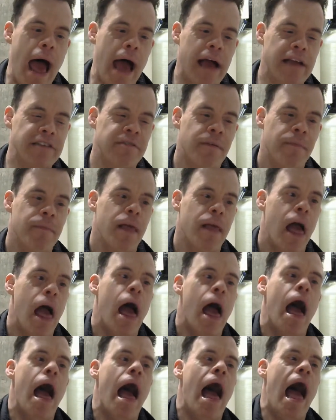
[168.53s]
as
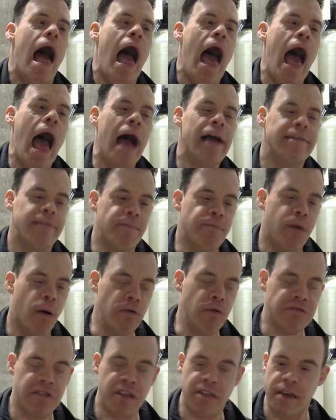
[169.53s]

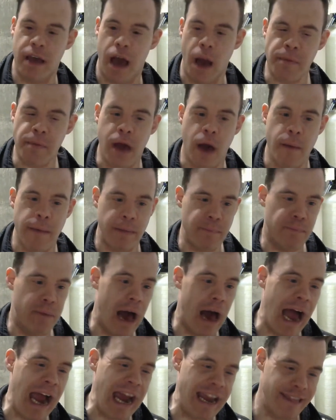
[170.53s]
opposed to the upcoming
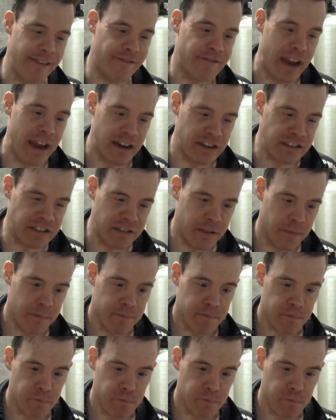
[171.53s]
pie in the face